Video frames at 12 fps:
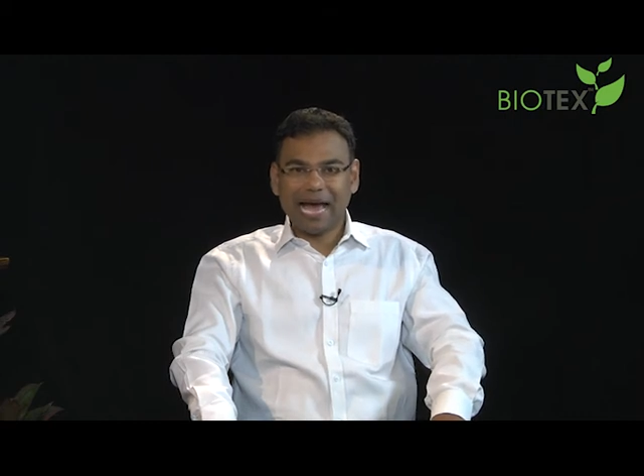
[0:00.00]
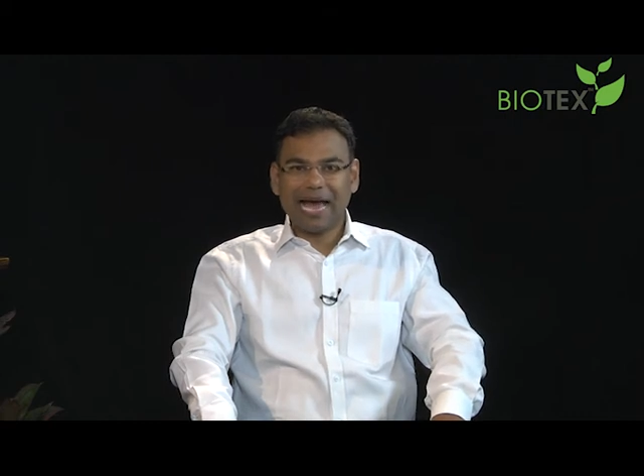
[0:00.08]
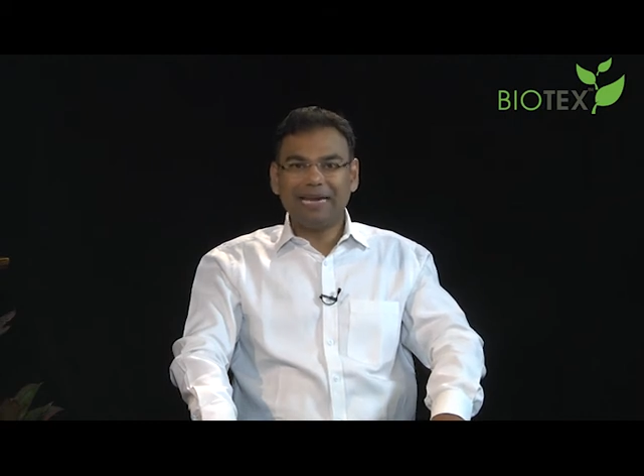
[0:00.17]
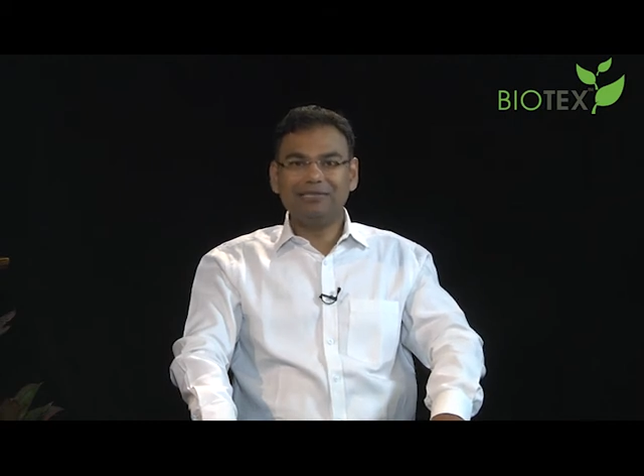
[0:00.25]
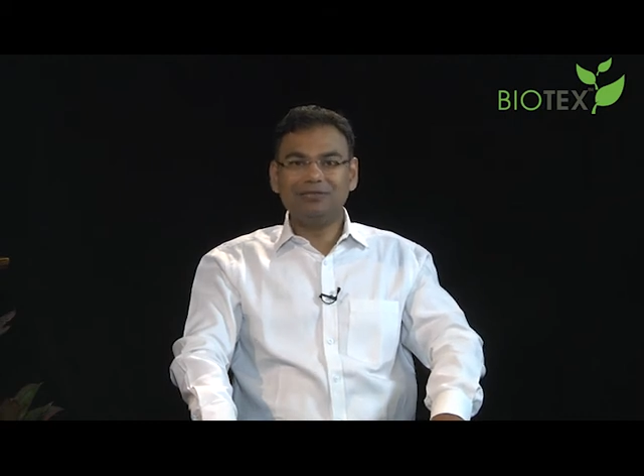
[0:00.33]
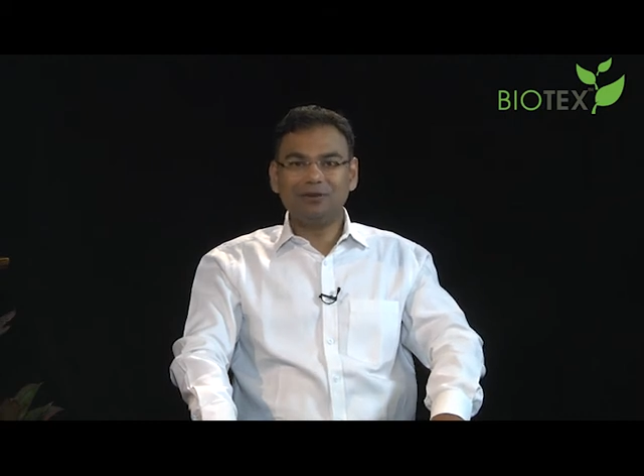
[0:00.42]

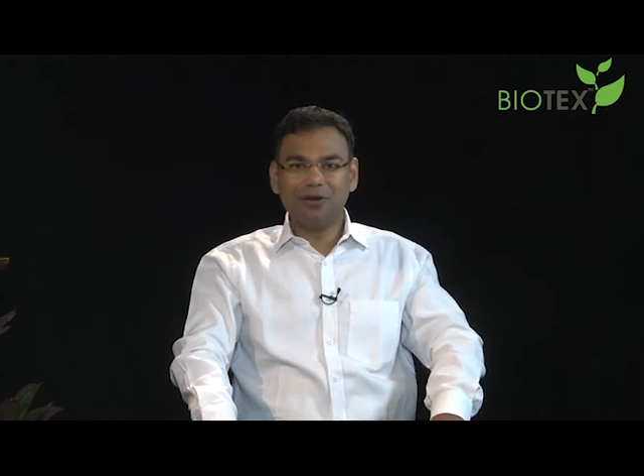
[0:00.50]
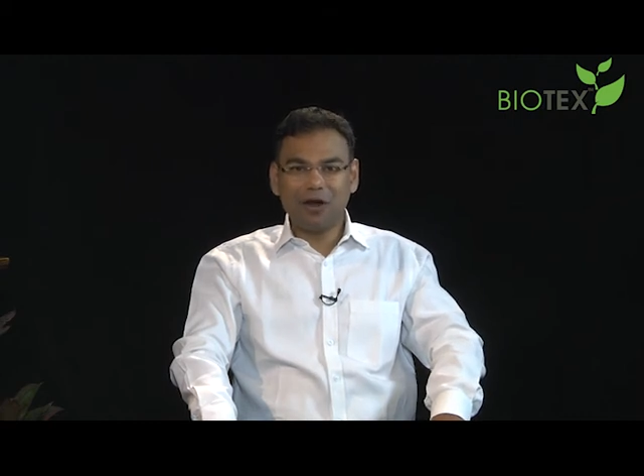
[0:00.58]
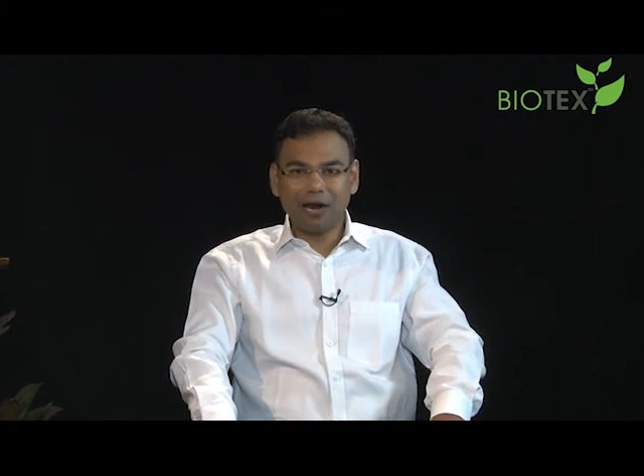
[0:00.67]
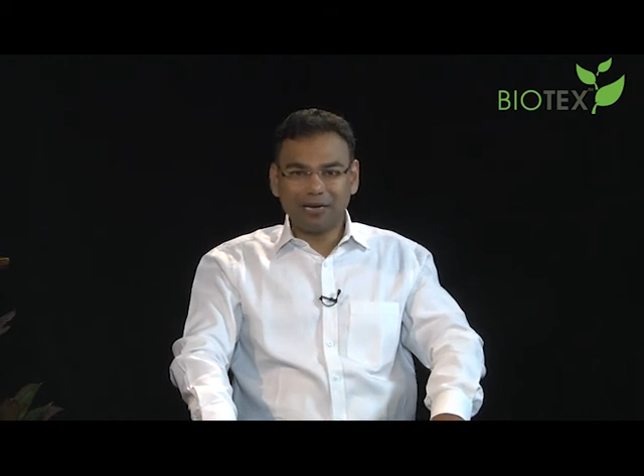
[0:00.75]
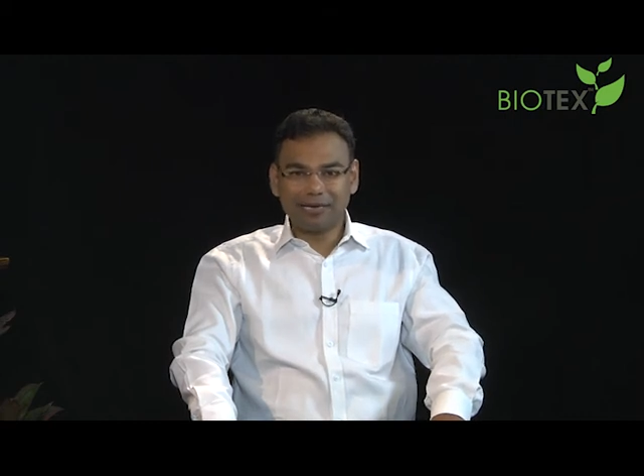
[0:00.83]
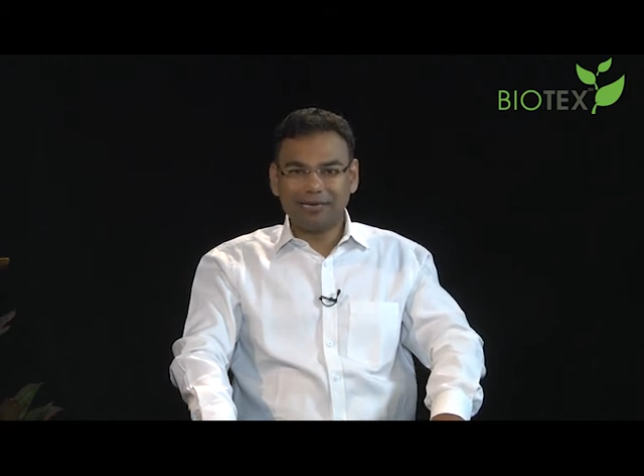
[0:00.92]
and is
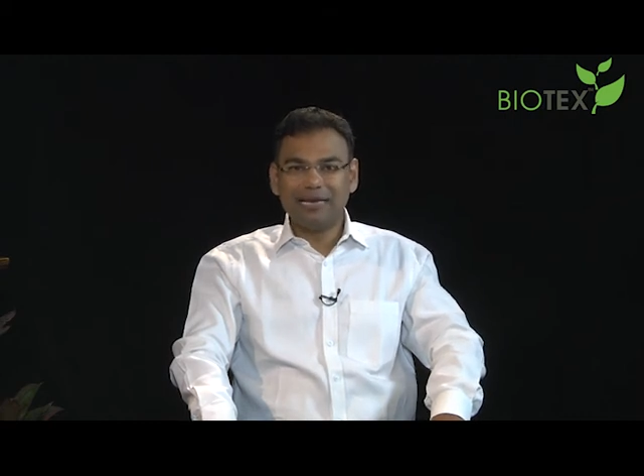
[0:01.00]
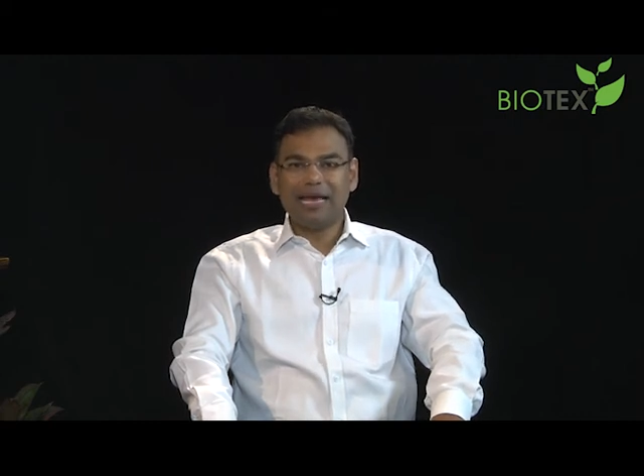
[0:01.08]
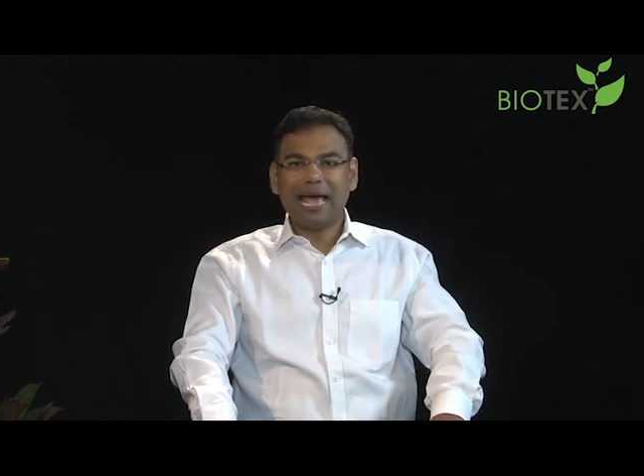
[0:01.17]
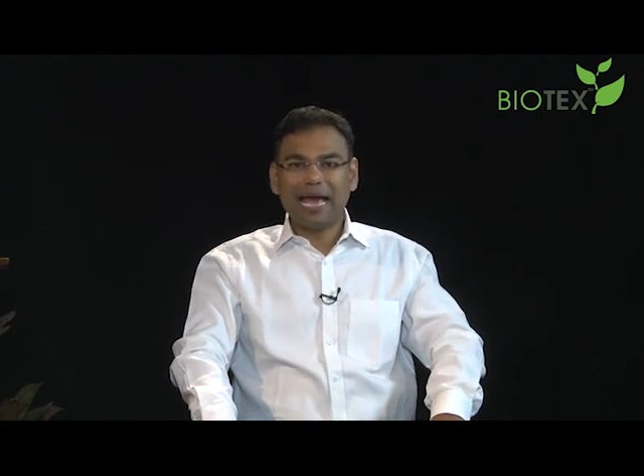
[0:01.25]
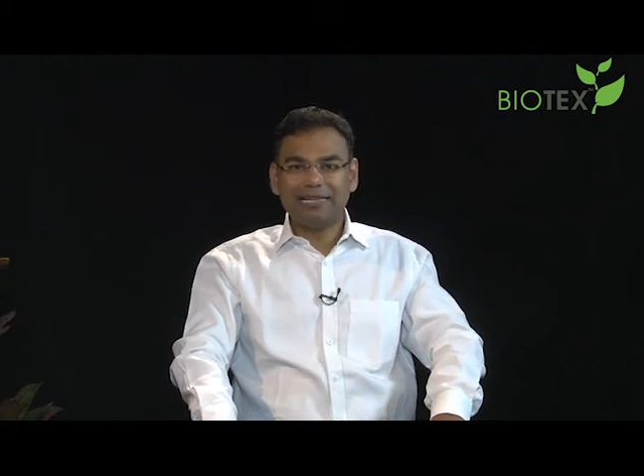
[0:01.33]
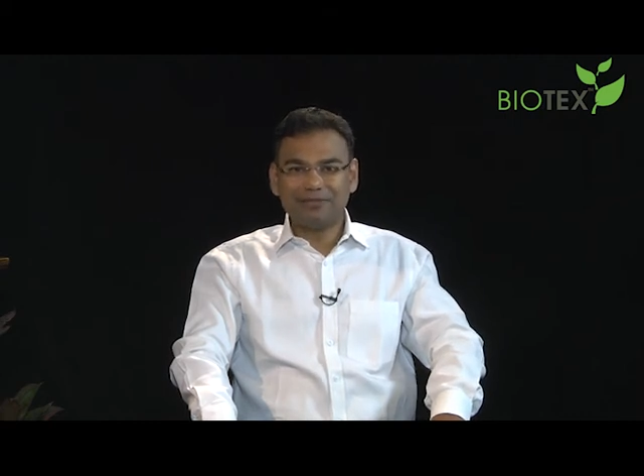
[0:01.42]
not
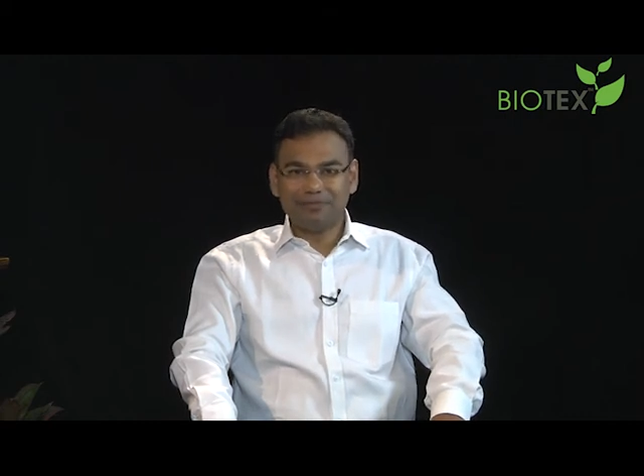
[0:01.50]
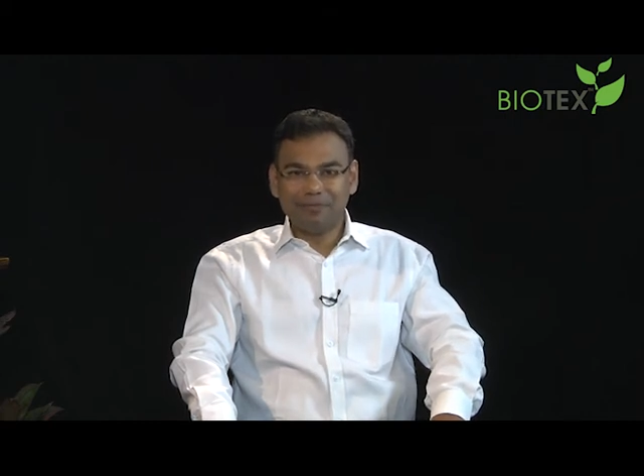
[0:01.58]
as